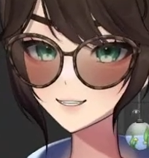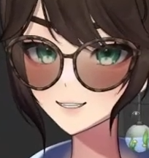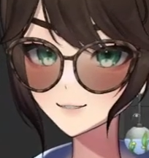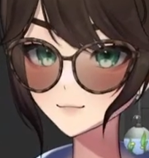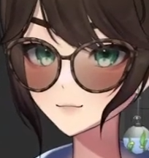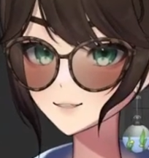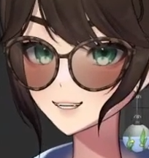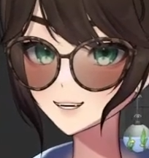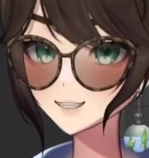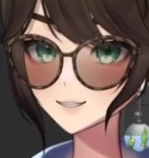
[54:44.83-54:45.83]
from
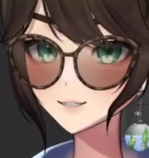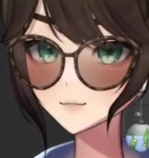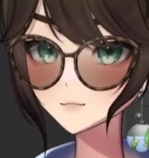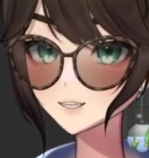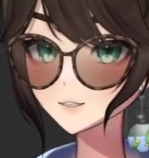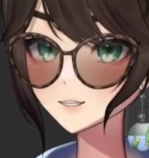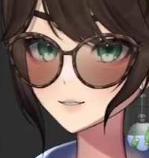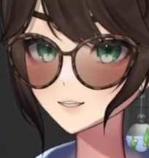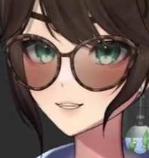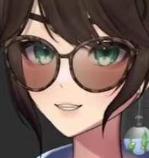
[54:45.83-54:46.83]
there, maybe
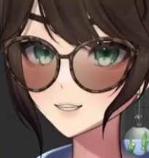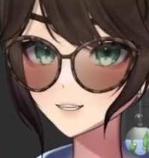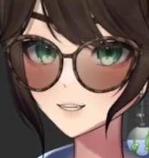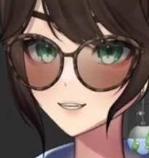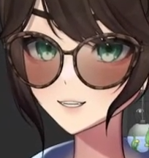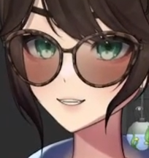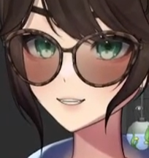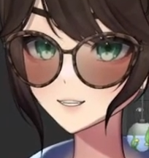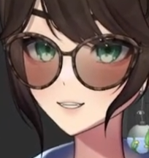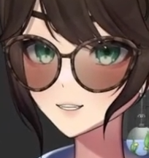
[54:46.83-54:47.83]
we
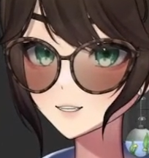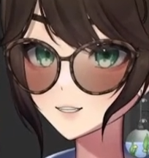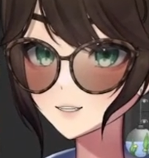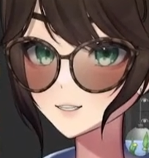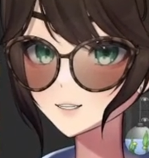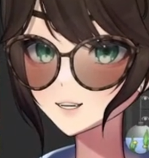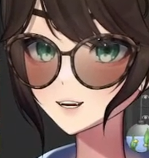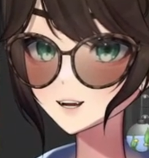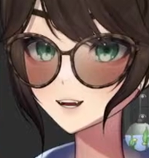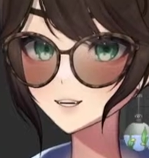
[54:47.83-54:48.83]

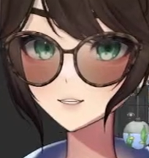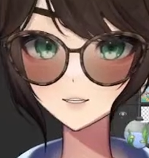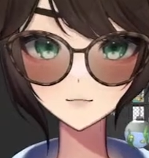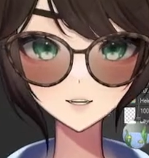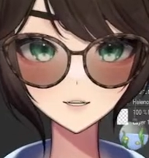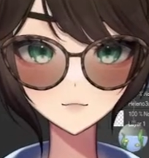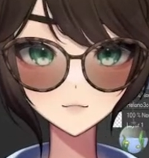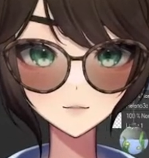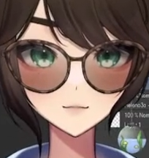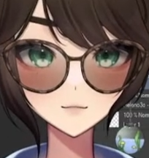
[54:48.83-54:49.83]
do all of the
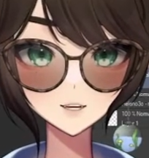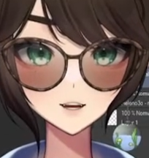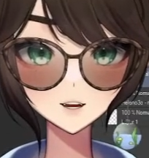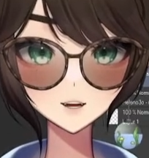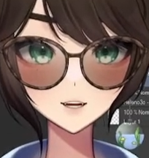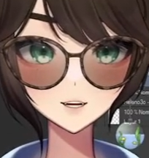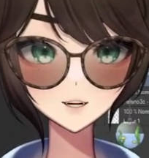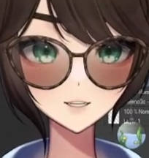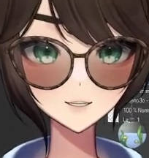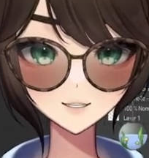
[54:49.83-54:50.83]
shading
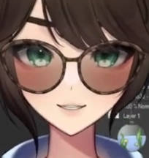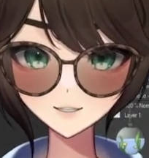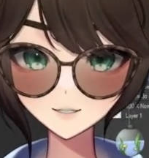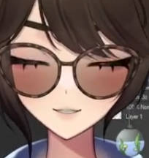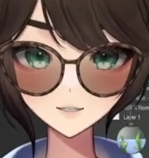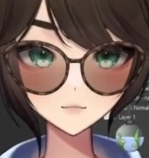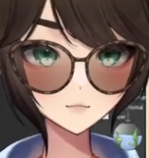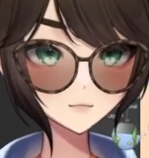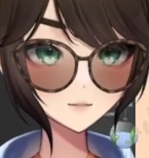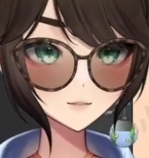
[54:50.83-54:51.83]
and stuff on